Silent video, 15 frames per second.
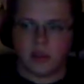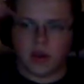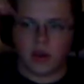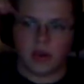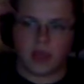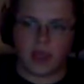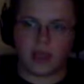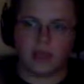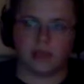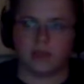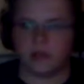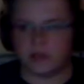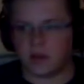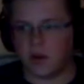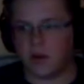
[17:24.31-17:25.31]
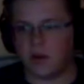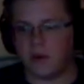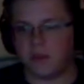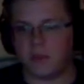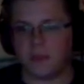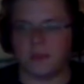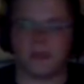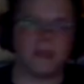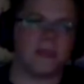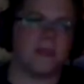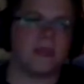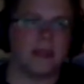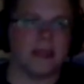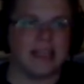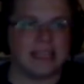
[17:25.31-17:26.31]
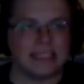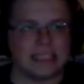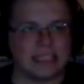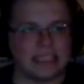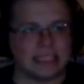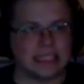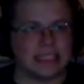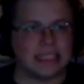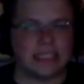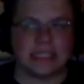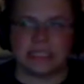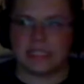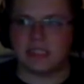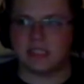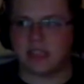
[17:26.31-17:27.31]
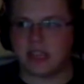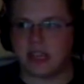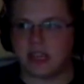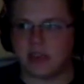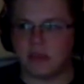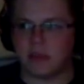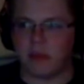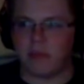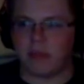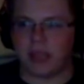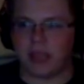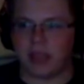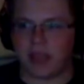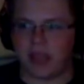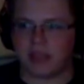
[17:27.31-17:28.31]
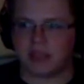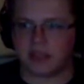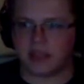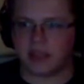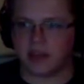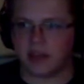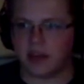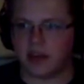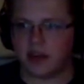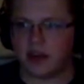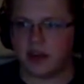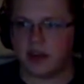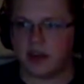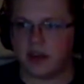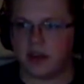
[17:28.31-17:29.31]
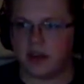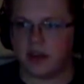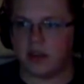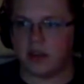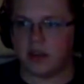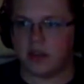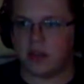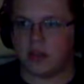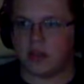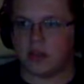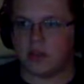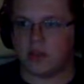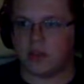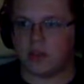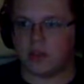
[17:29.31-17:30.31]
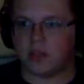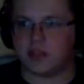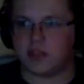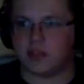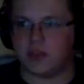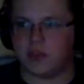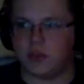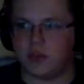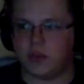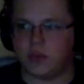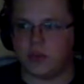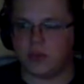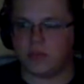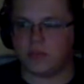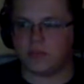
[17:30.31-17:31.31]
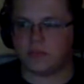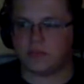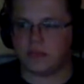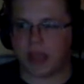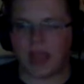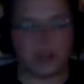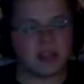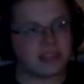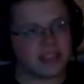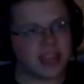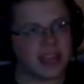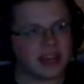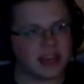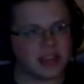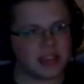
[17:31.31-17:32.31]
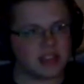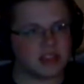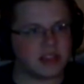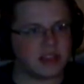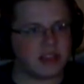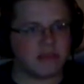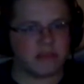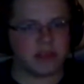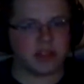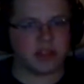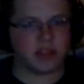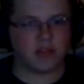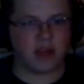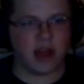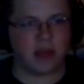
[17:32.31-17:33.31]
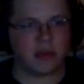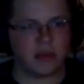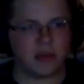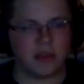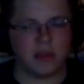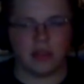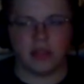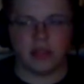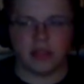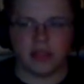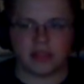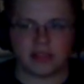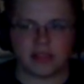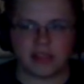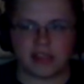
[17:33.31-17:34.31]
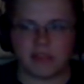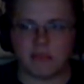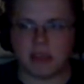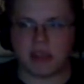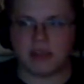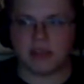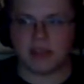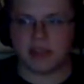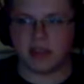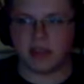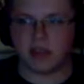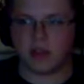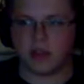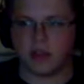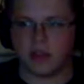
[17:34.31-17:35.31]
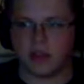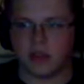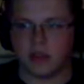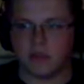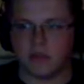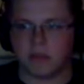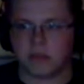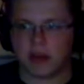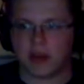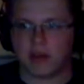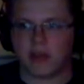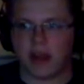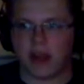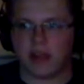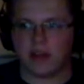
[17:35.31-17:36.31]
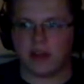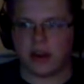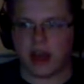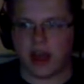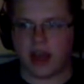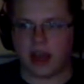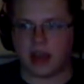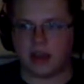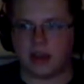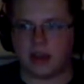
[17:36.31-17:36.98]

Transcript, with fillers: Okay, so this is getting a bit yikes here. So let's do... I could technically just leave him on the ground. It's not that big of a deal, but I'd rather not.